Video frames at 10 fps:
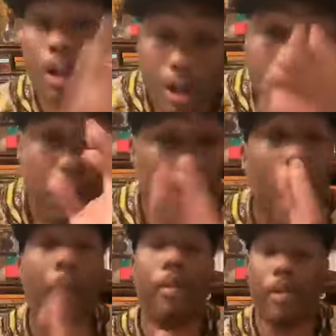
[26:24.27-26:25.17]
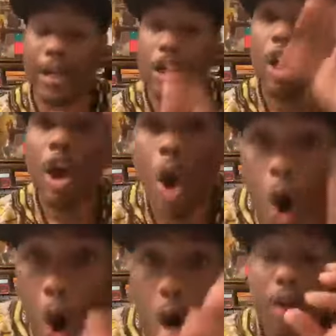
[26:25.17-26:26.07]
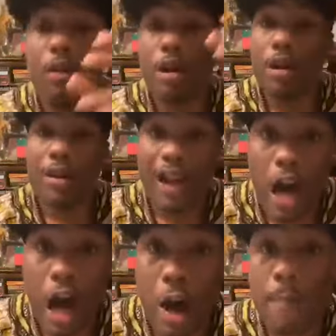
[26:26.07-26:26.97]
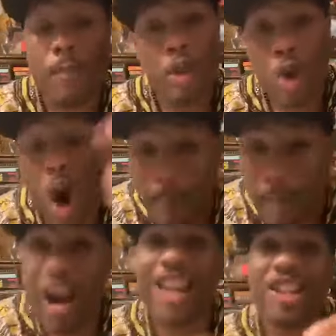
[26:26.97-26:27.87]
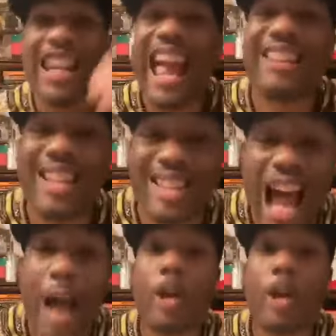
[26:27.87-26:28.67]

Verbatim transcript: conglomerate or um, corporation at the time